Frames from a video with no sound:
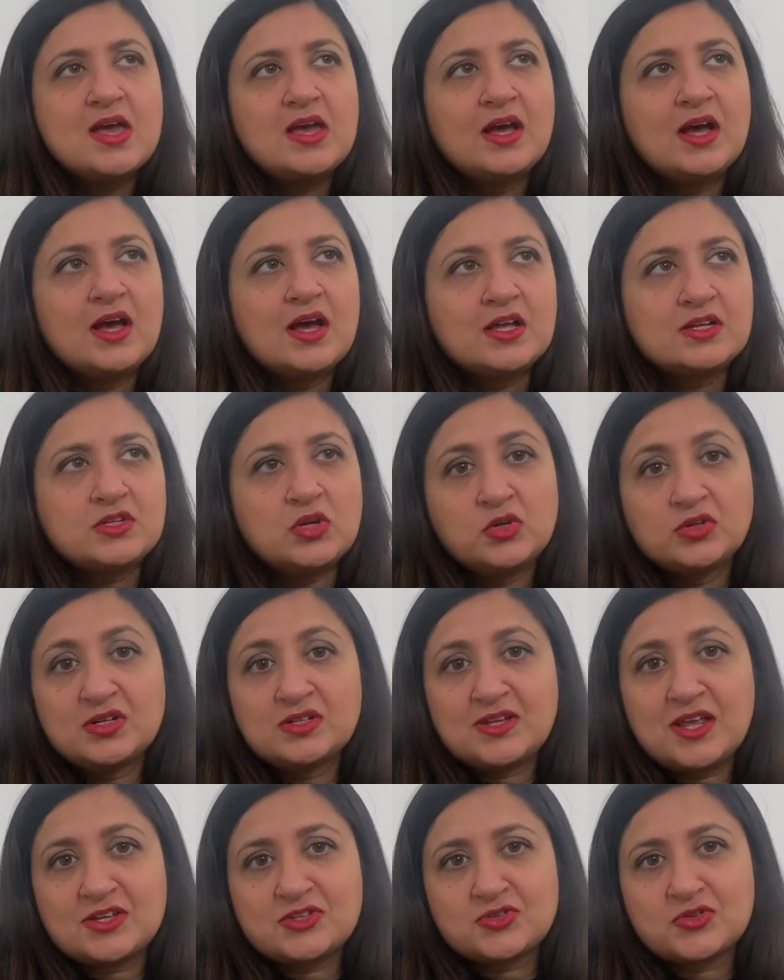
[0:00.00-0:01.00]
Total
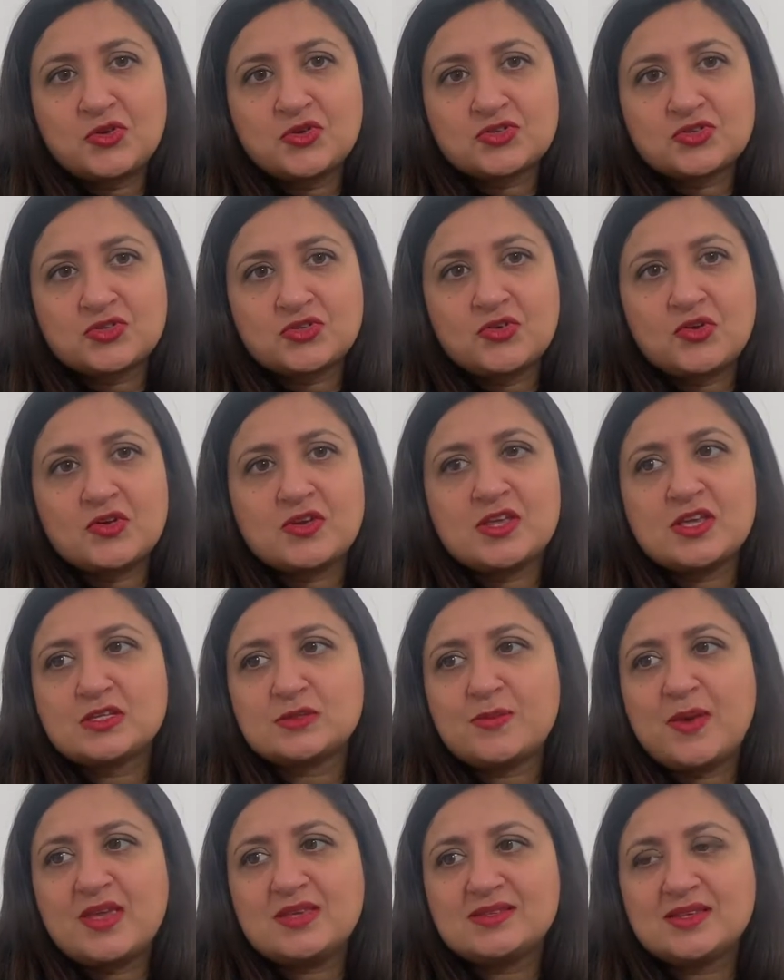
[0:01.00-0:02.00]
testosterone is
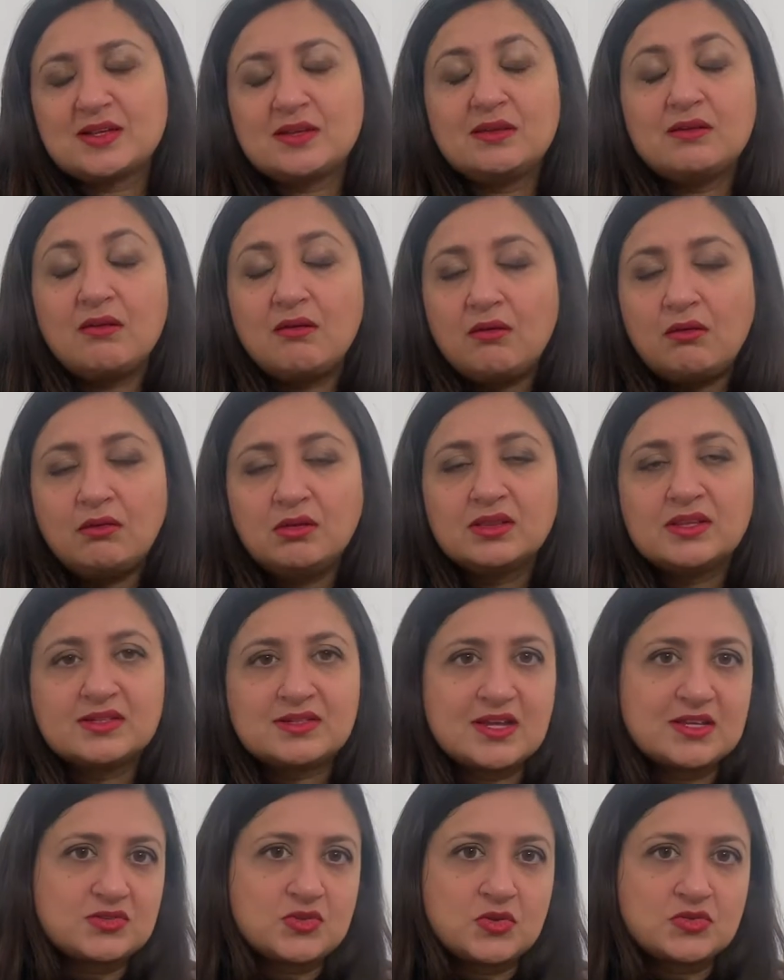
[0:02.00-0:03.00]
basically all the
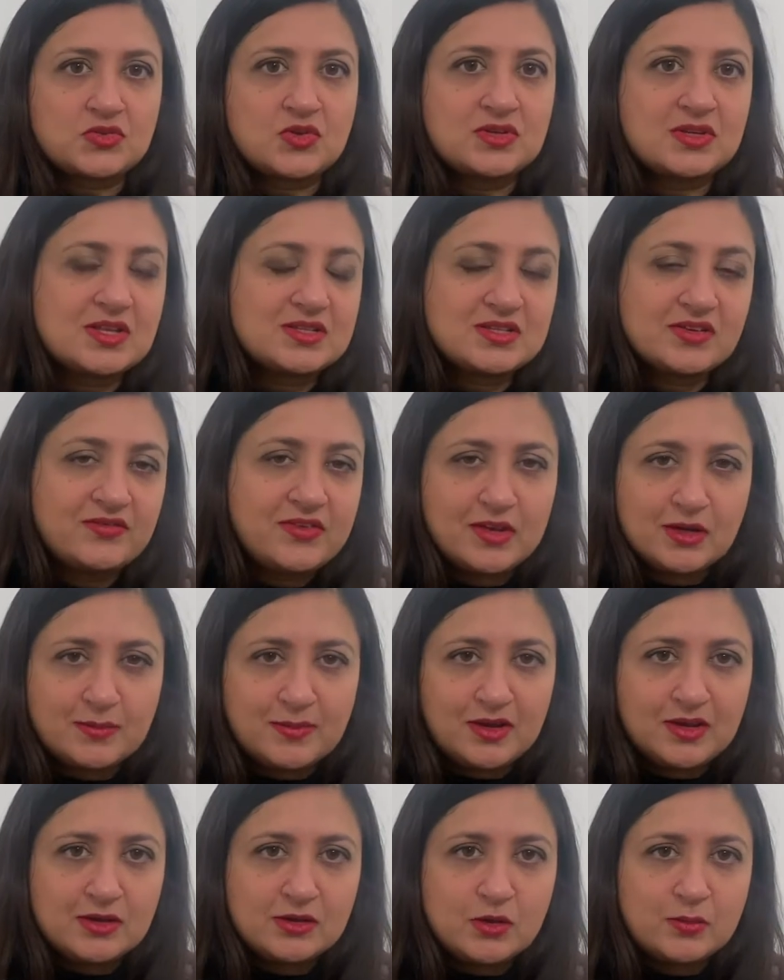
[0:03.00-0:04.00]
testosterone that's available
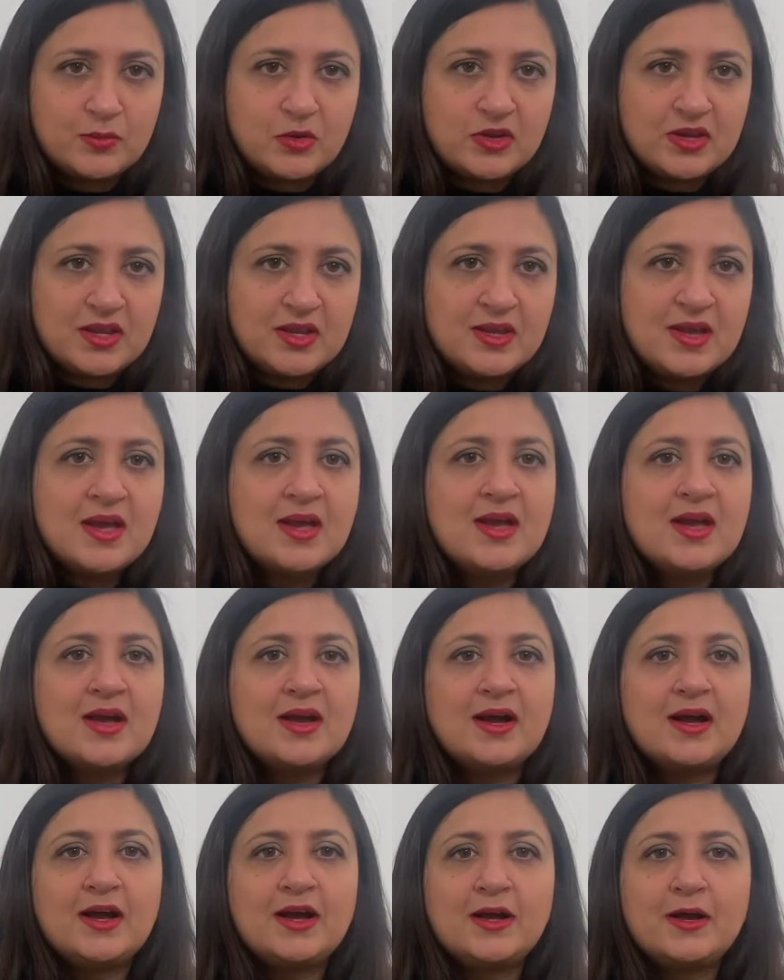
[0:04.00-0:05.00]
in your body.
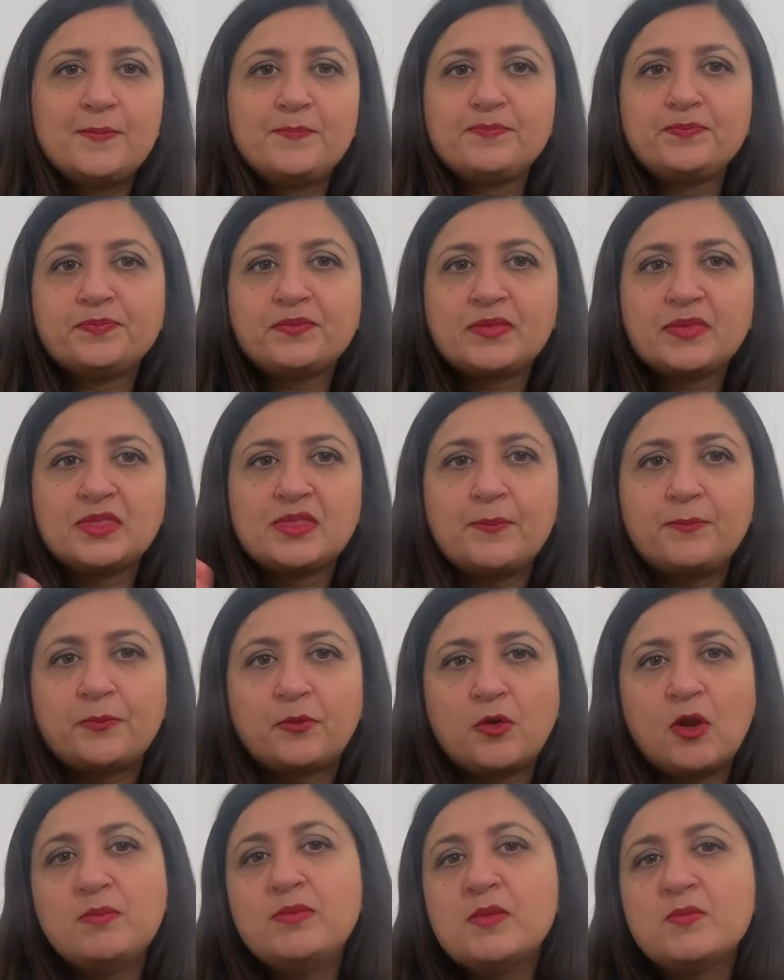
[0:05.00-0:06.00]
The
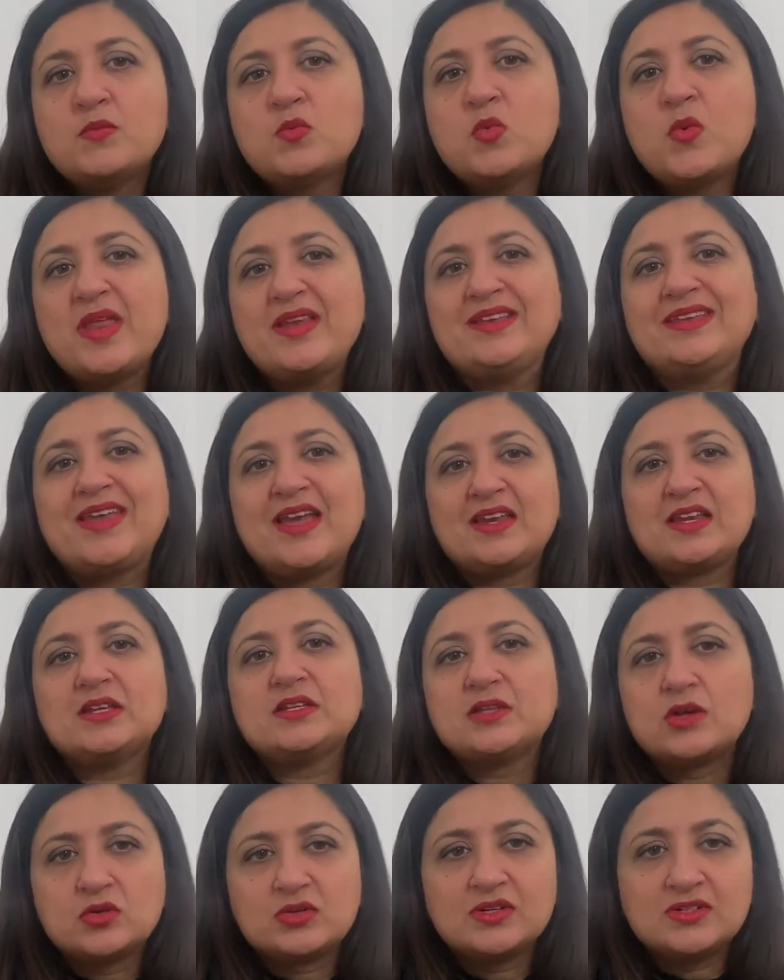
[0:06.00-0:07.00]
problem with getting
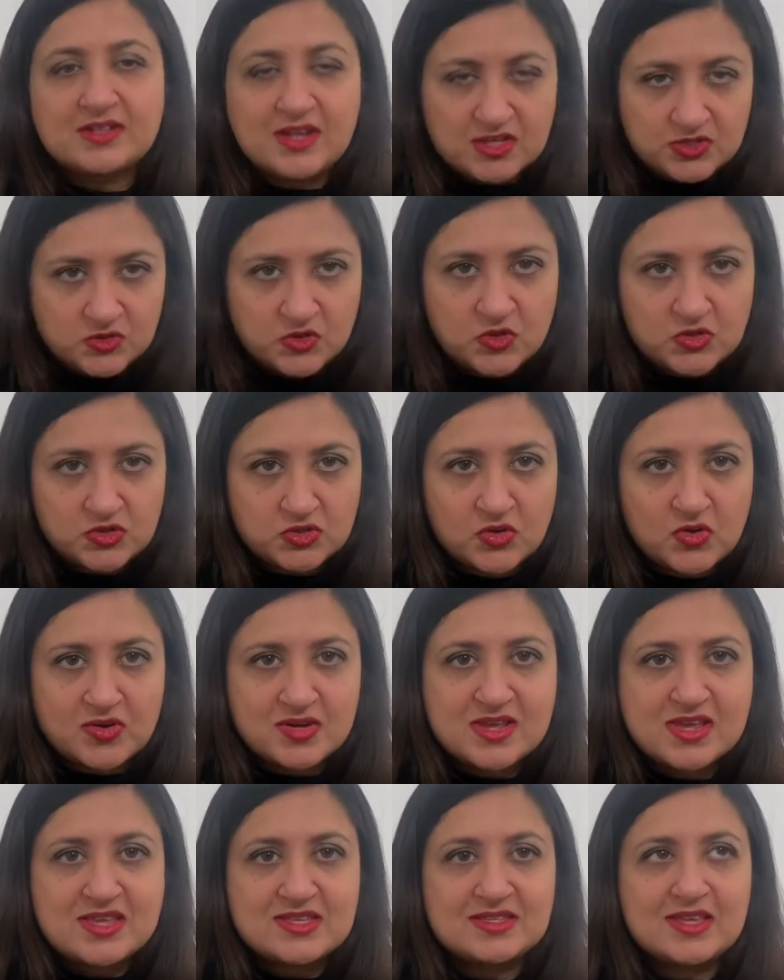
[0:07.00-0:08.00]
total testosterone
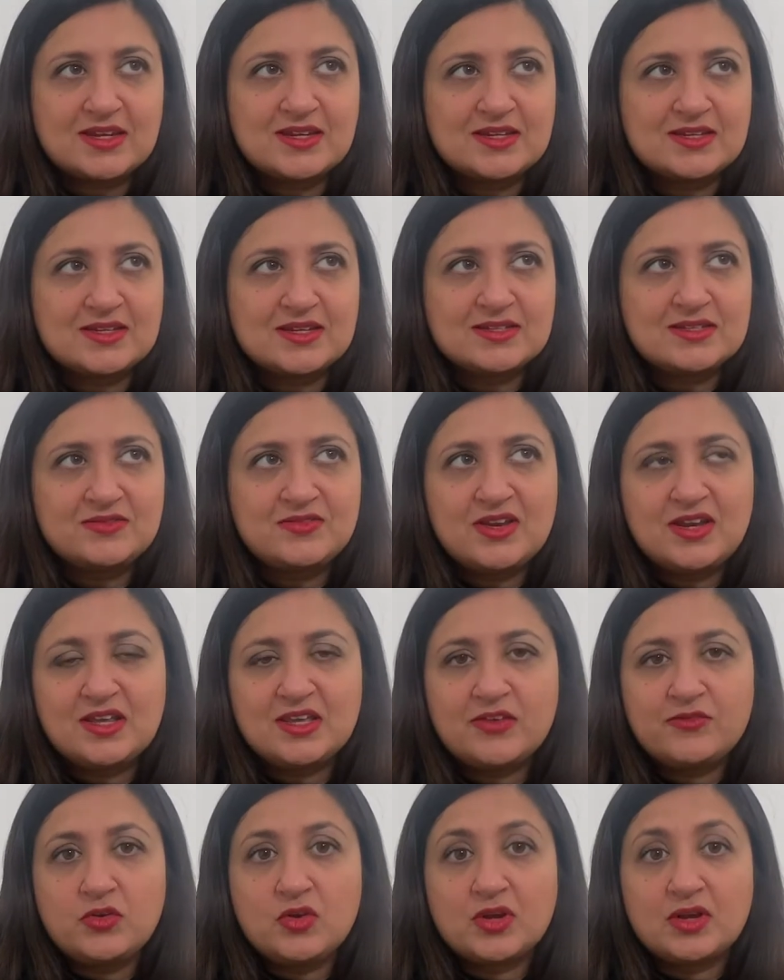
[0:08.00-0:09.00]
is that it doesn't really
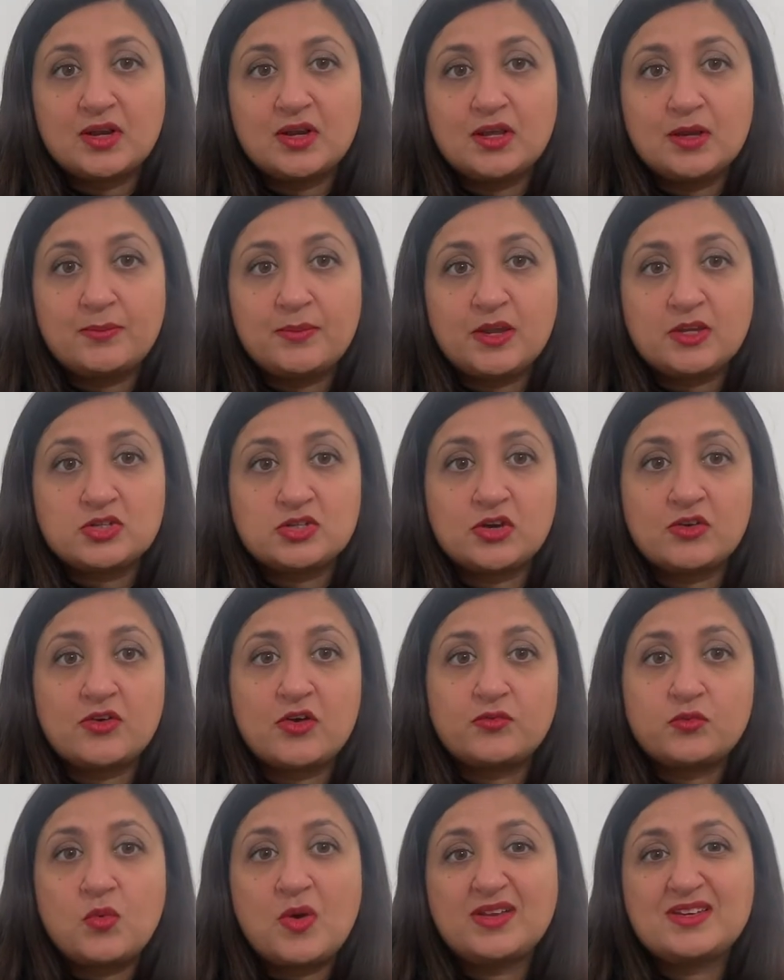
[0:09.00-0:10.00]
give you a clear picture
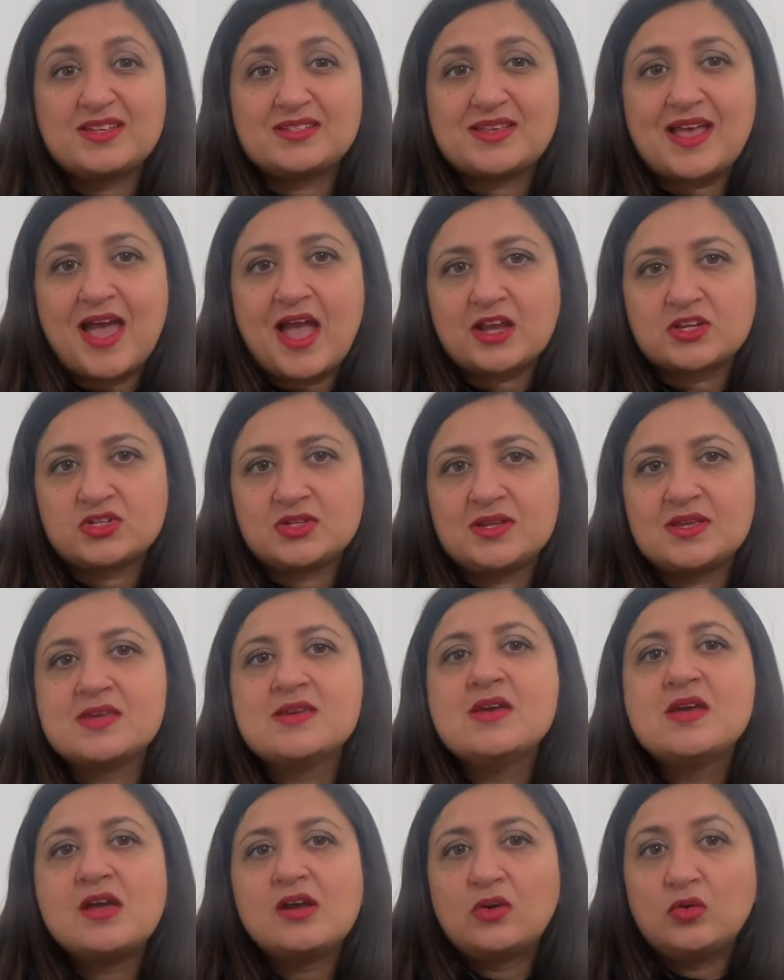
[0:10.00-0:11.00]
of what is
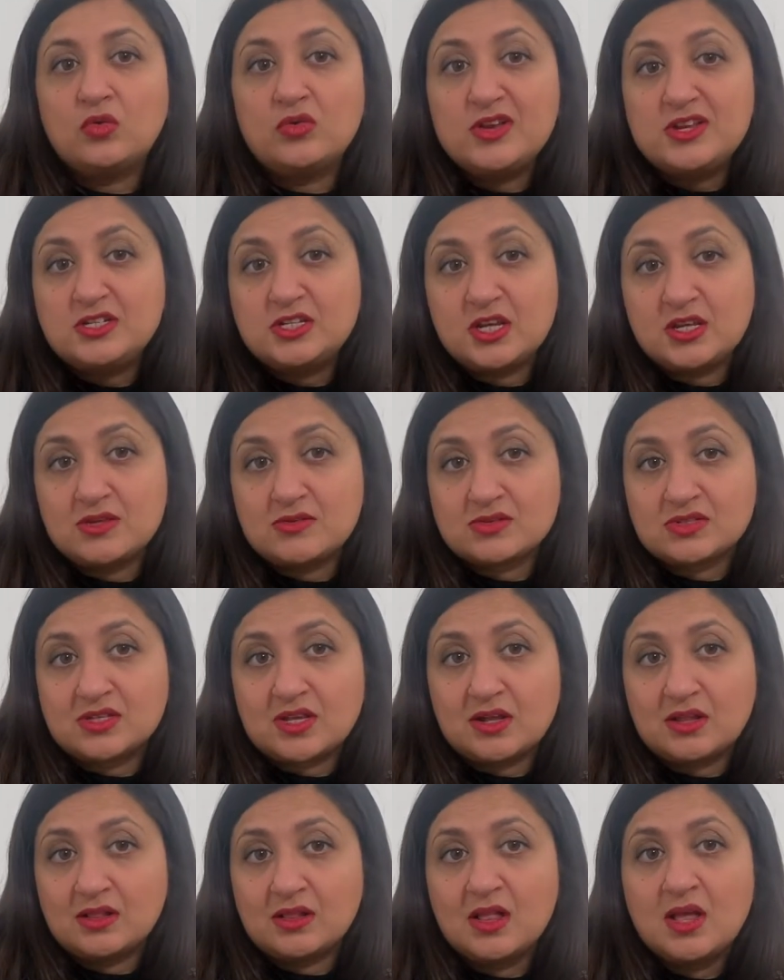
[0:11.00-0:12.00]
actually reaching your
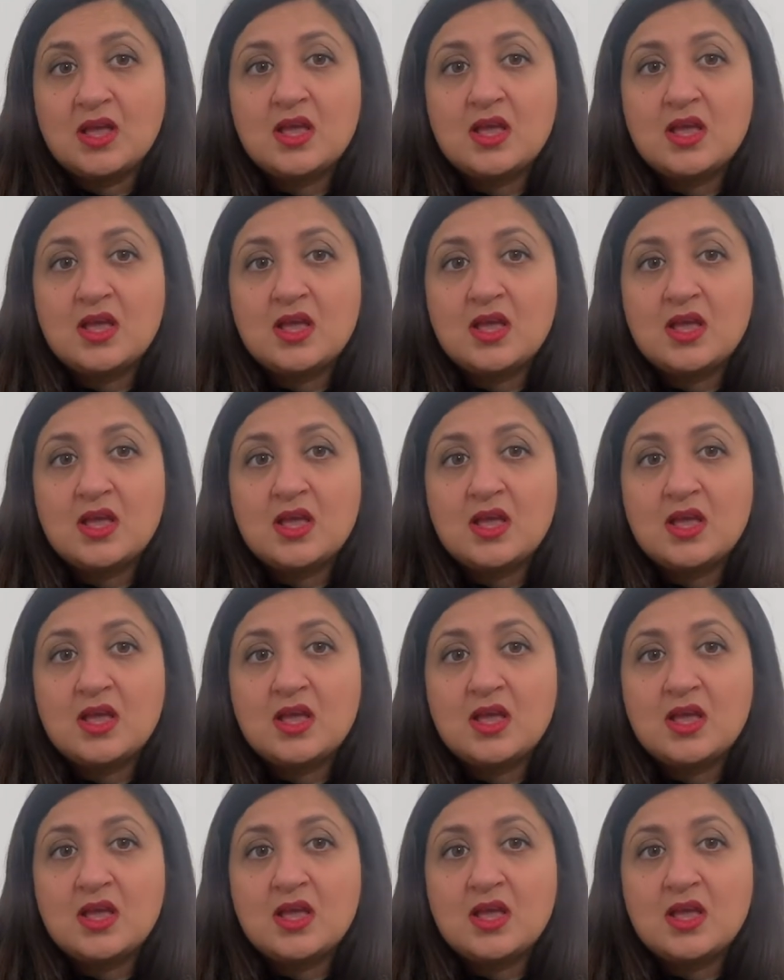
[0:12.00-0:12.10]
cell.